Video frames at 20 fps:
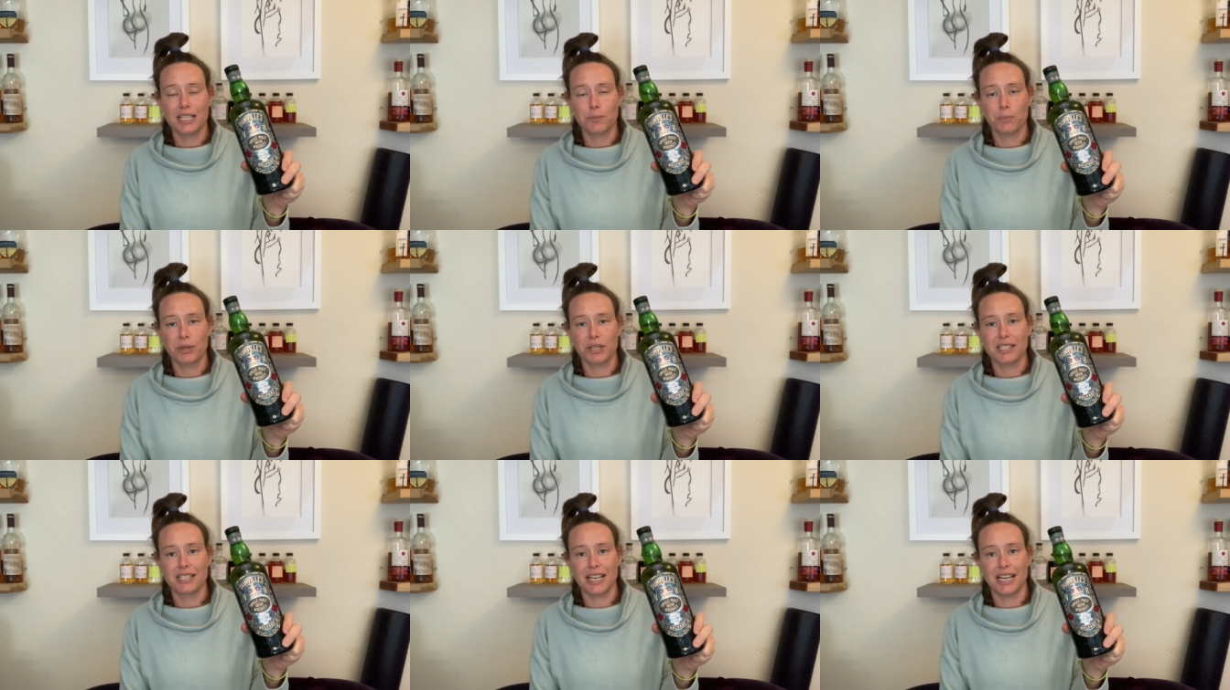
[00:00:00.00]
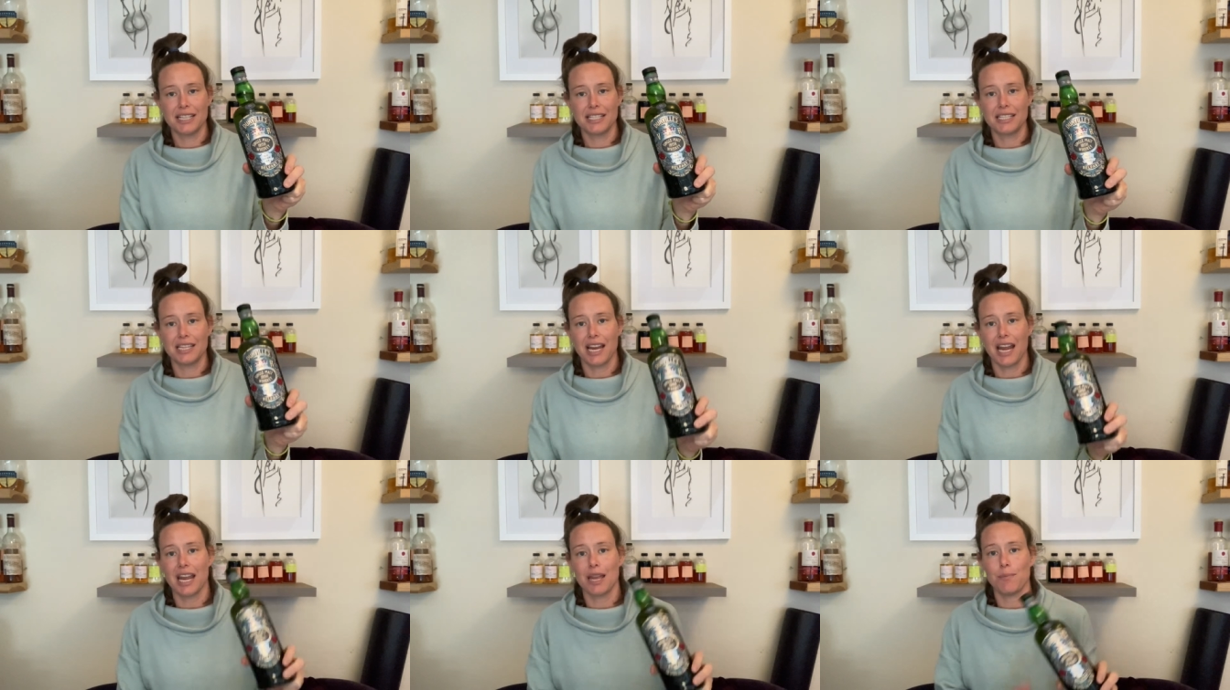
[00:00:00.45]

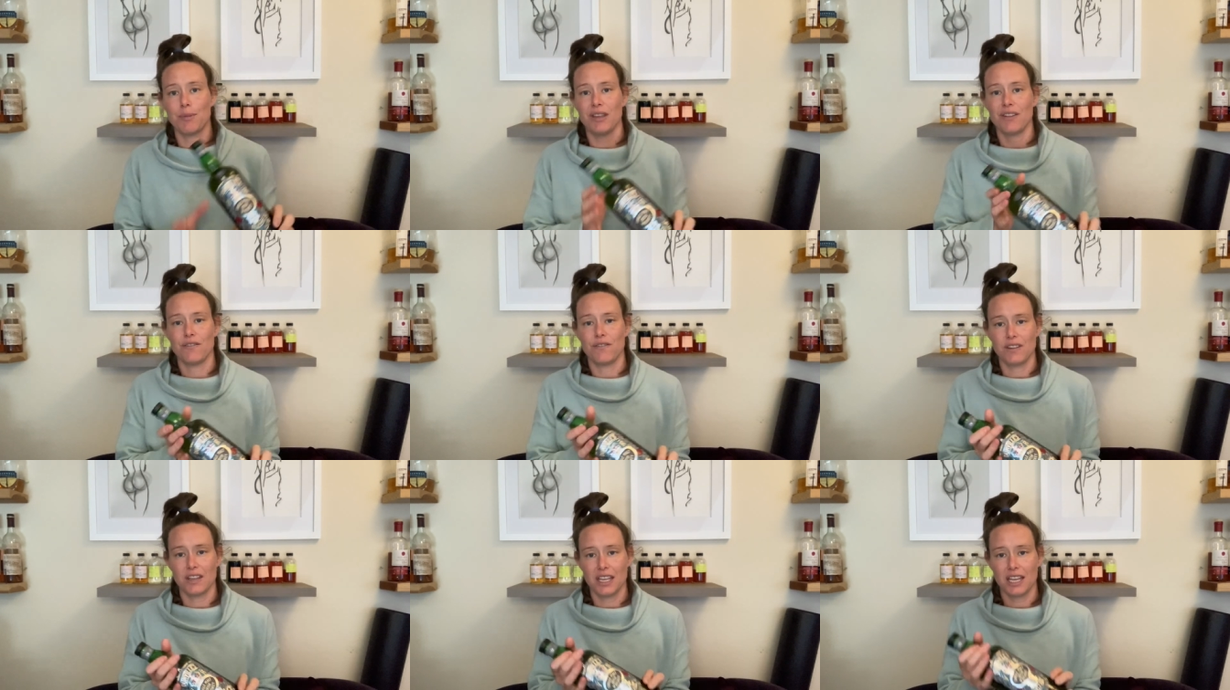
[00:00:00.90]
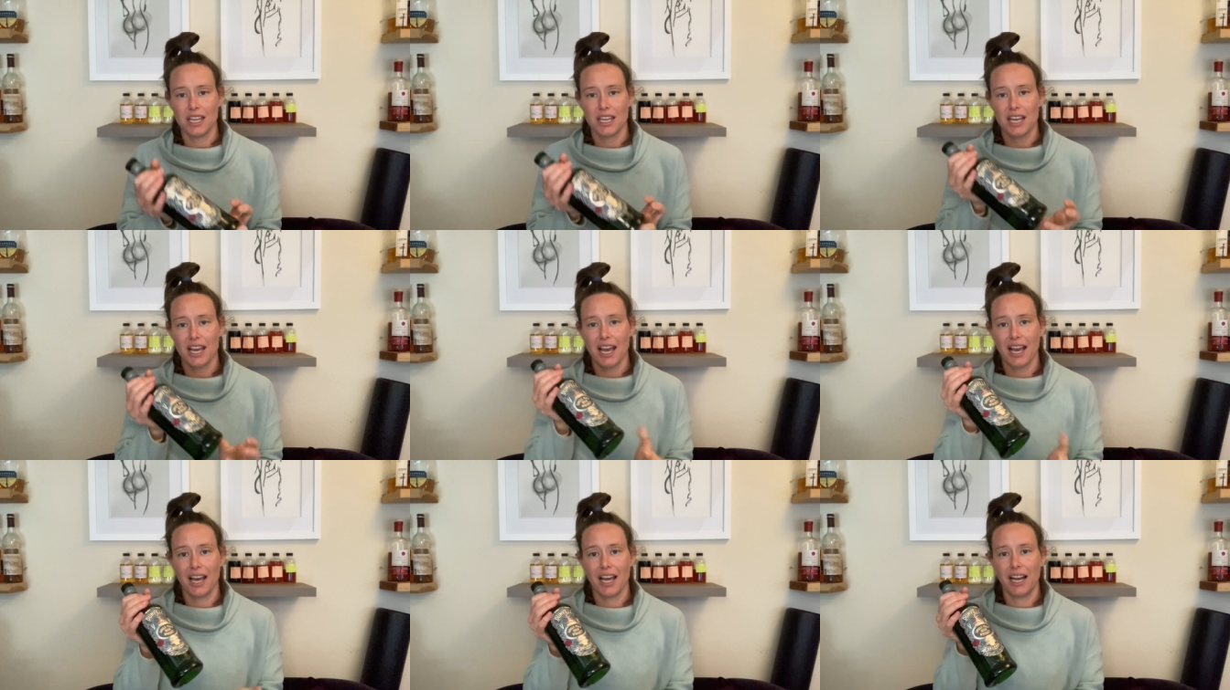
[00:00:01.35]

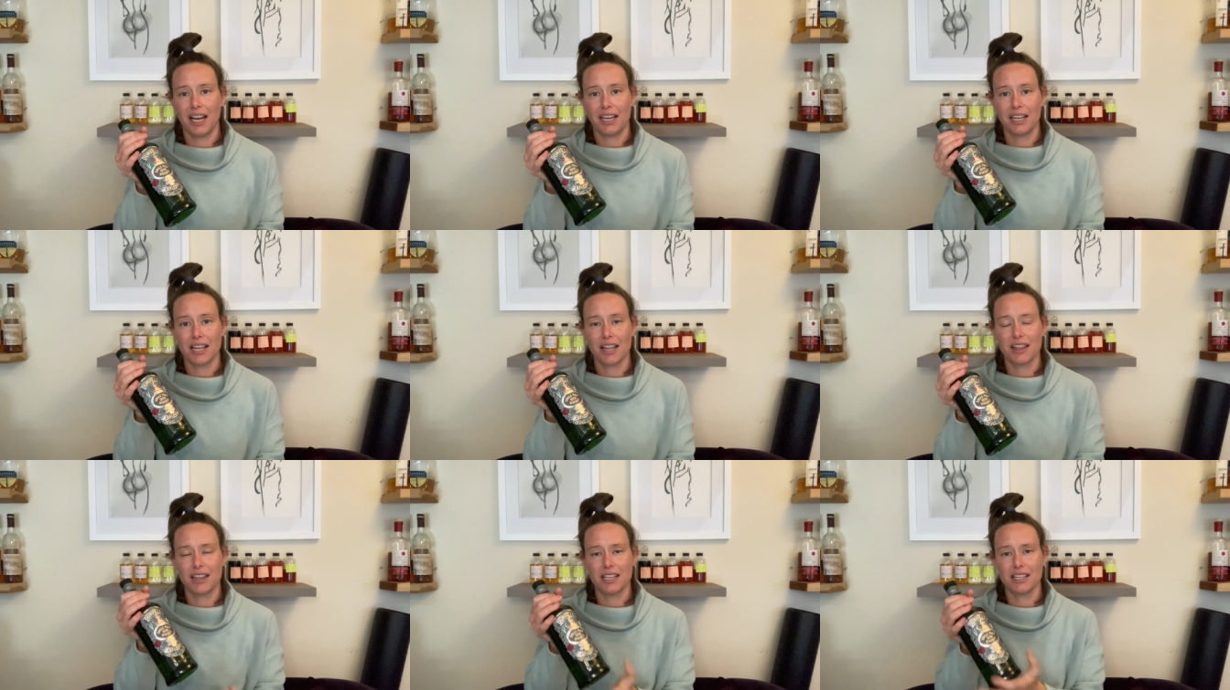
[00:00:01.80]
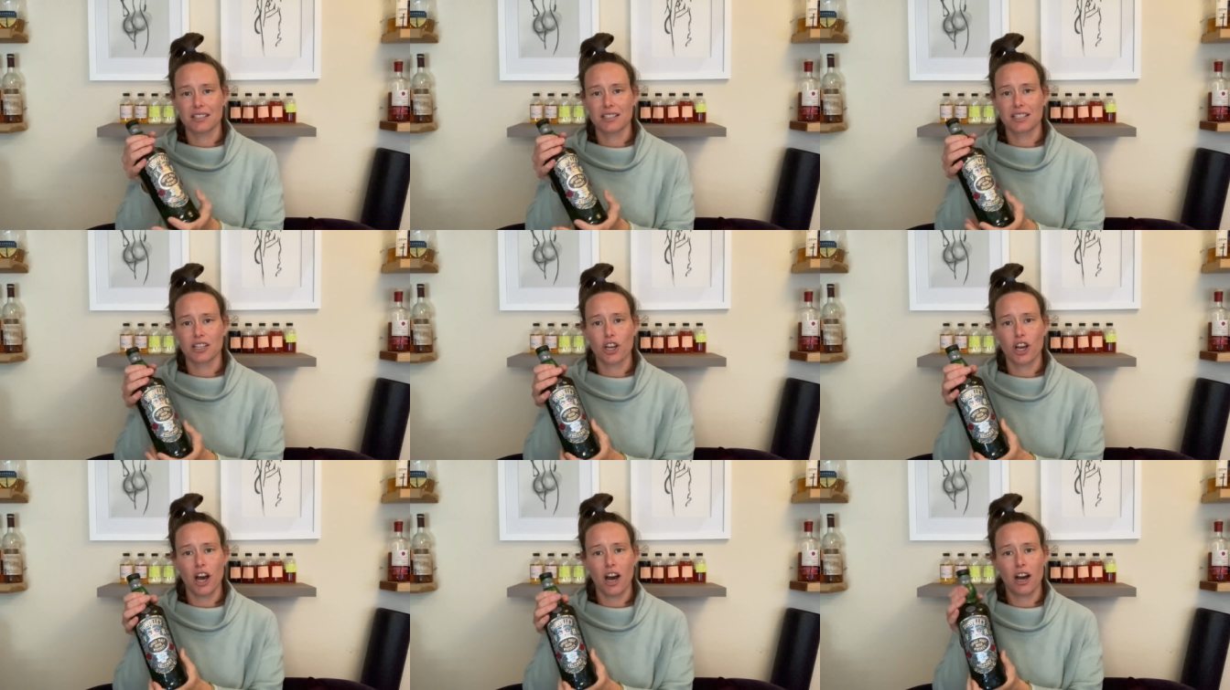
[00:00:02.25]
ABV and
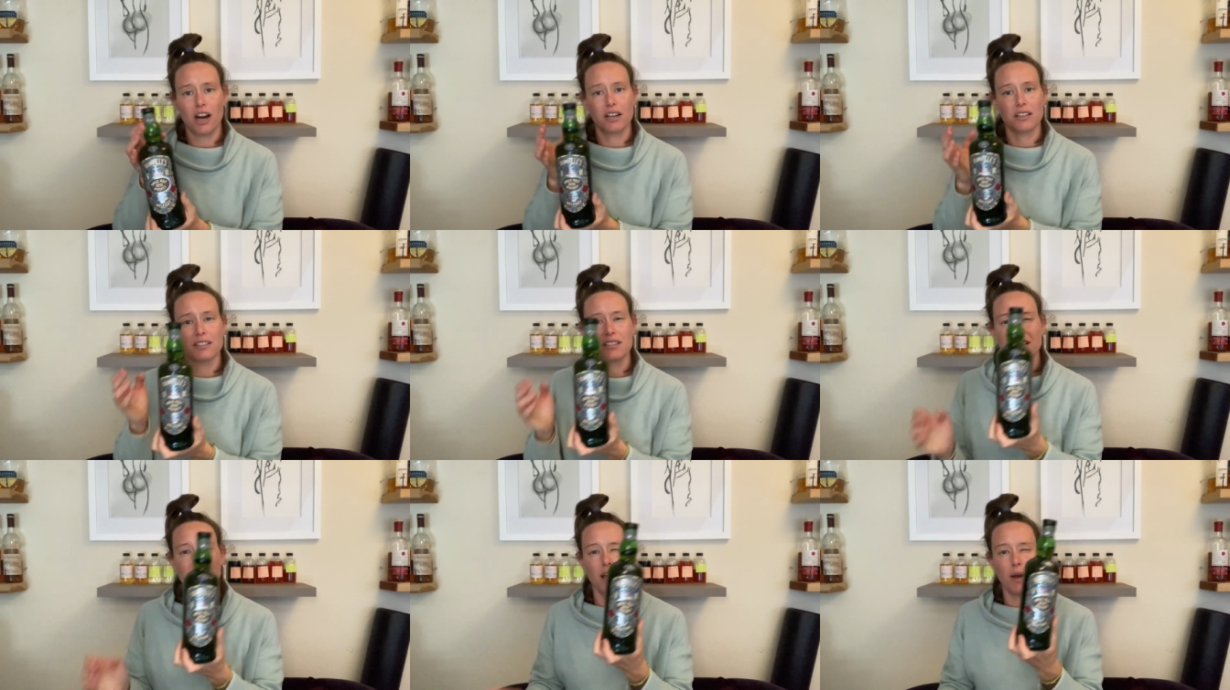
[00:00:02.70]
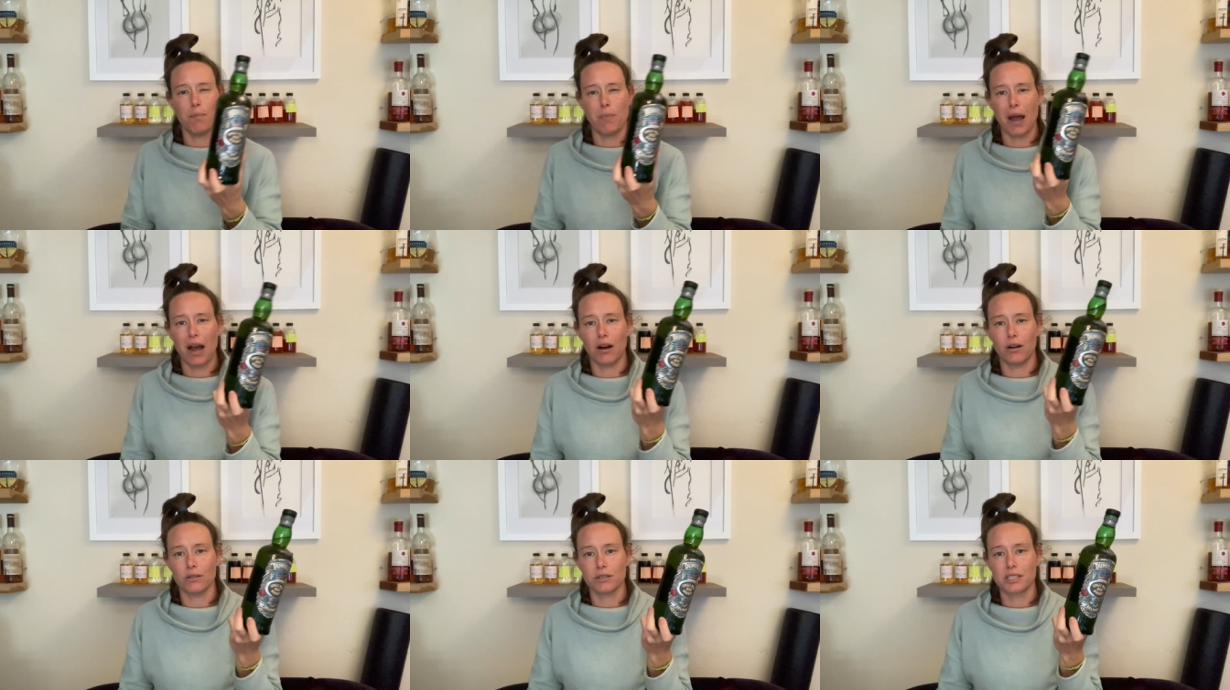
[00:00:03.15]
this costs
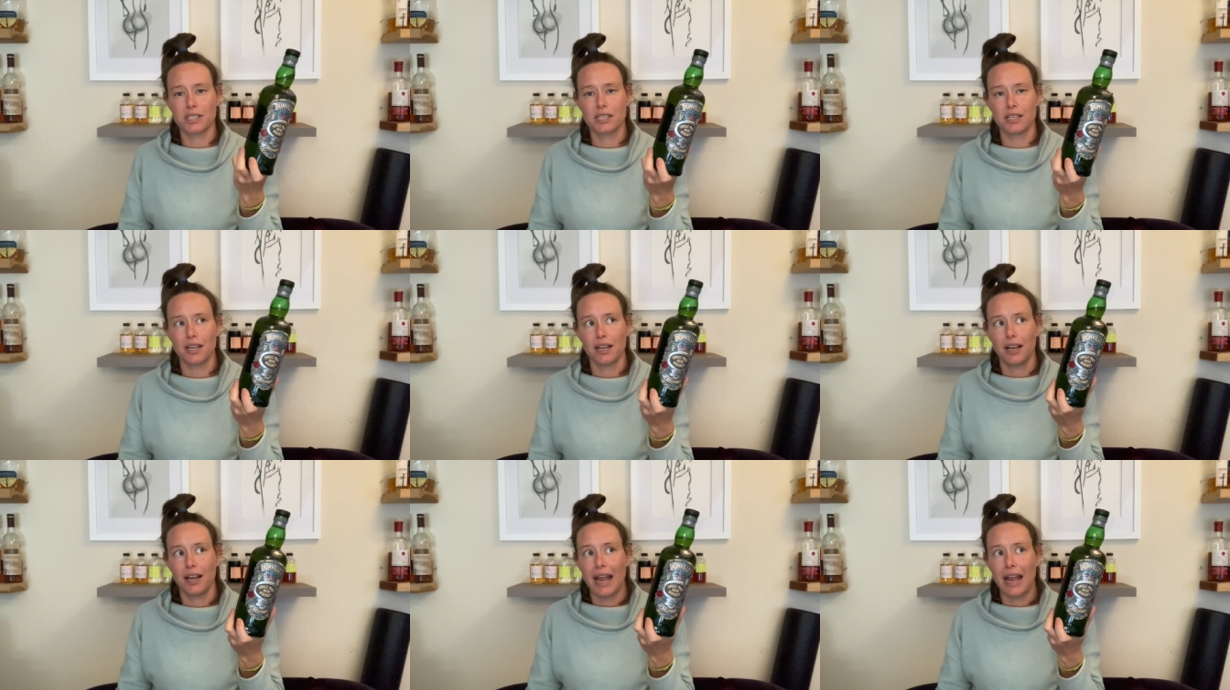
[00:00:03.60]
about